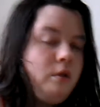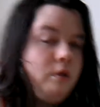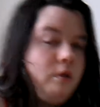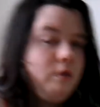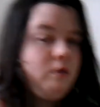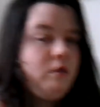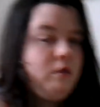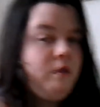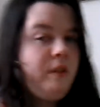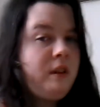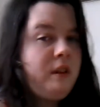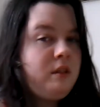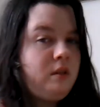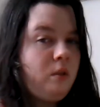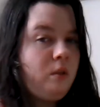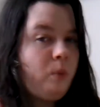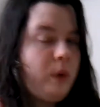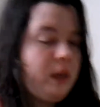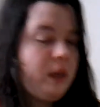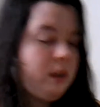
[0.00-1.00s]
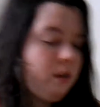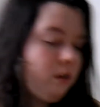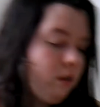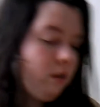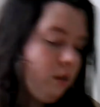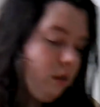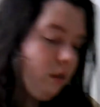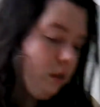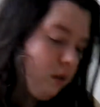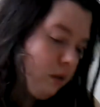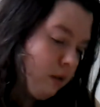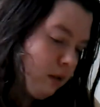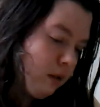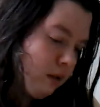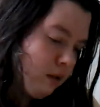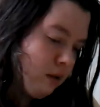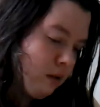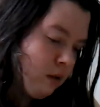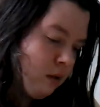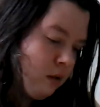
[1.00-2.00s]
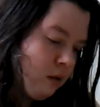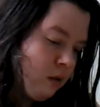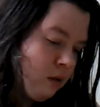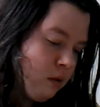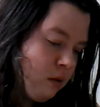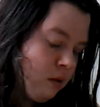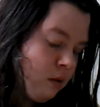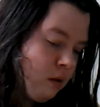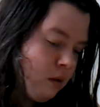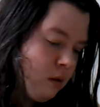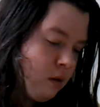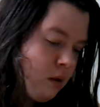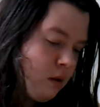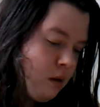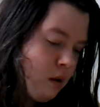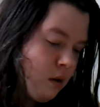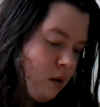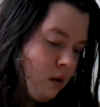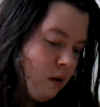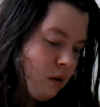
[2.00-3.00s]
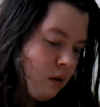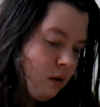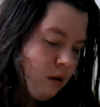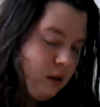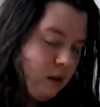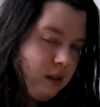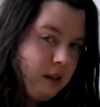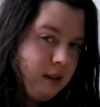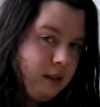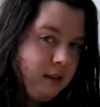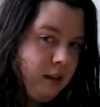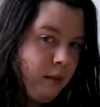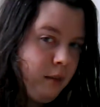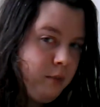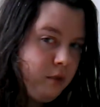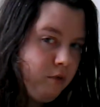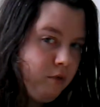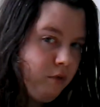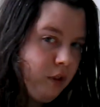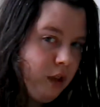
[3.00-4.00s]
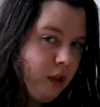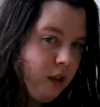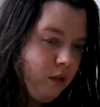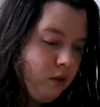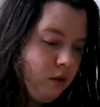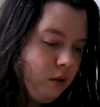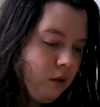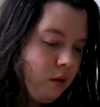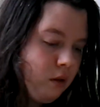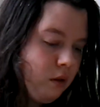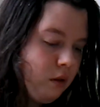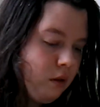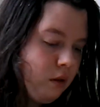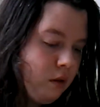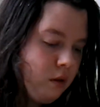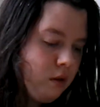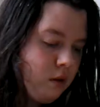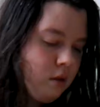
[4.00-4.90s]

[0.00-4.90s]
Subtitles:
or if that's the way it looks. Because that seems really dark.